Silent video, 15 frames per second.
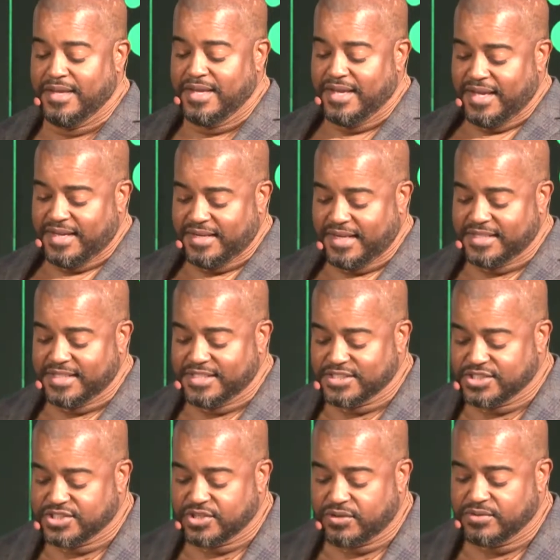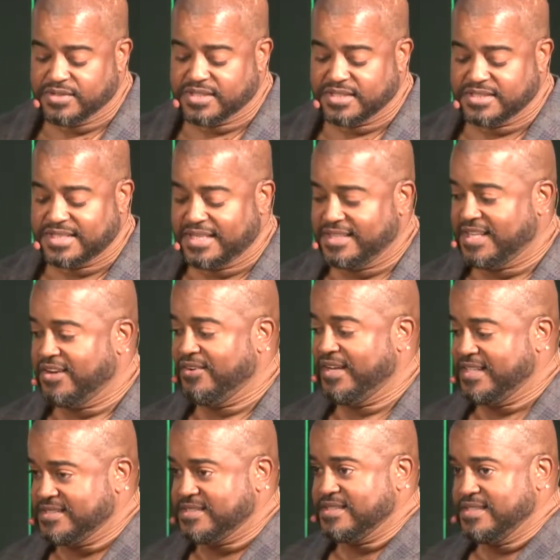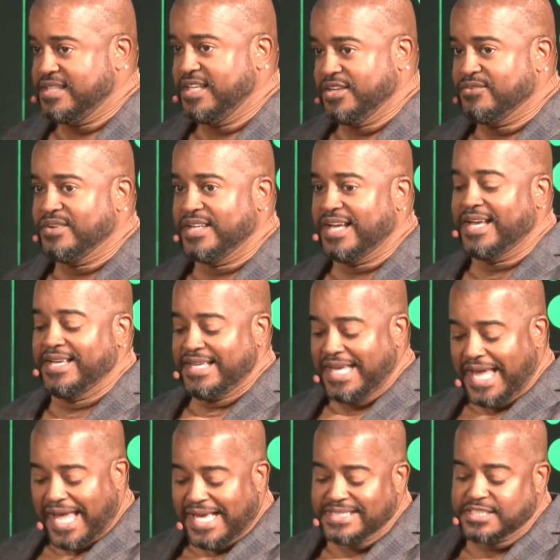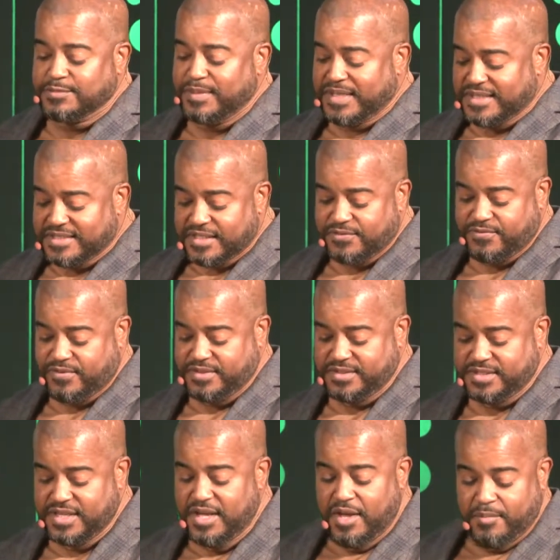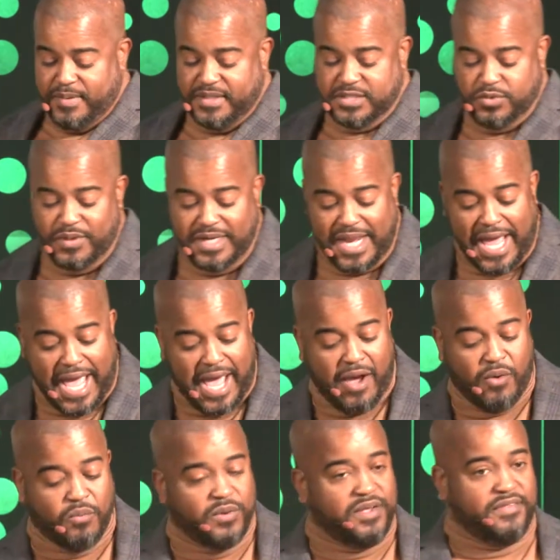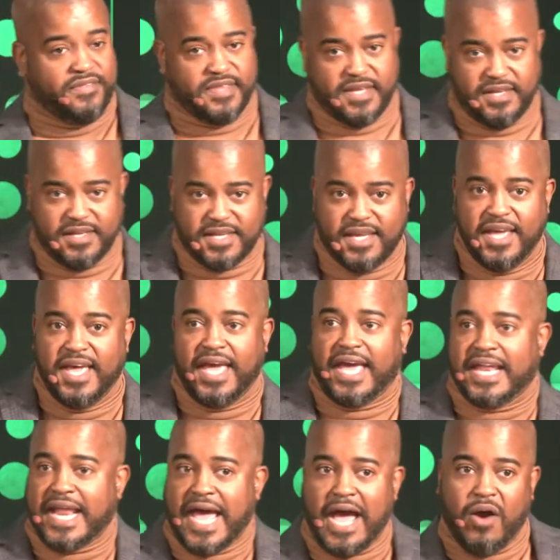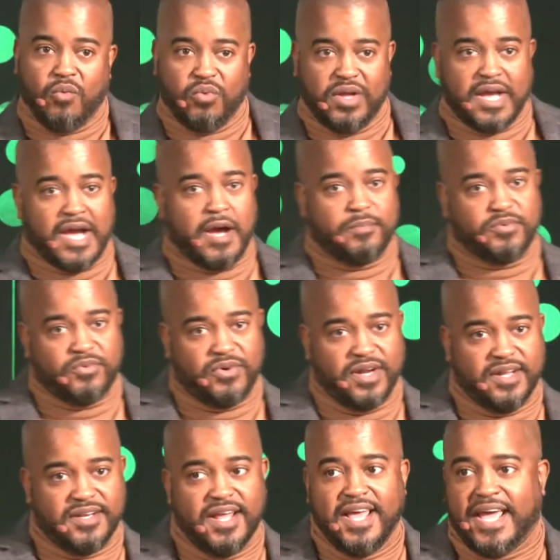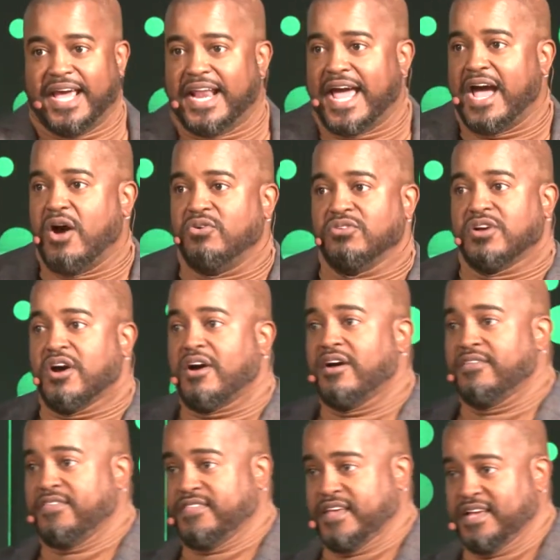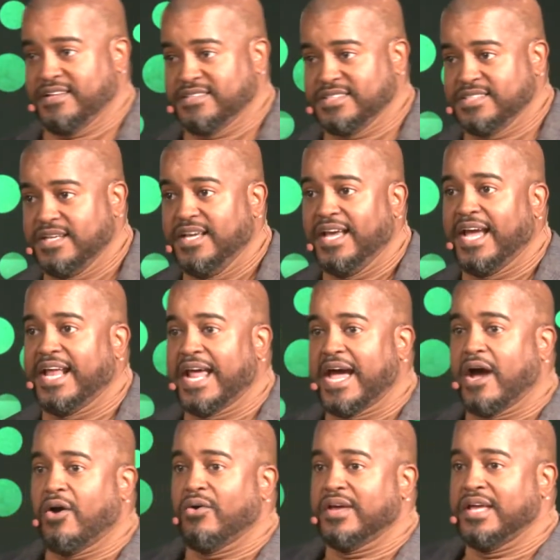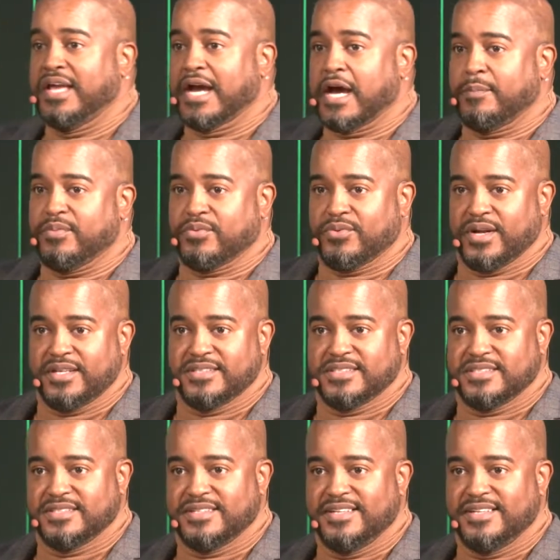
It, it, it, shows us that there is literally a cosmic difference between how we think and how we operate, and how God thinks and how He operates.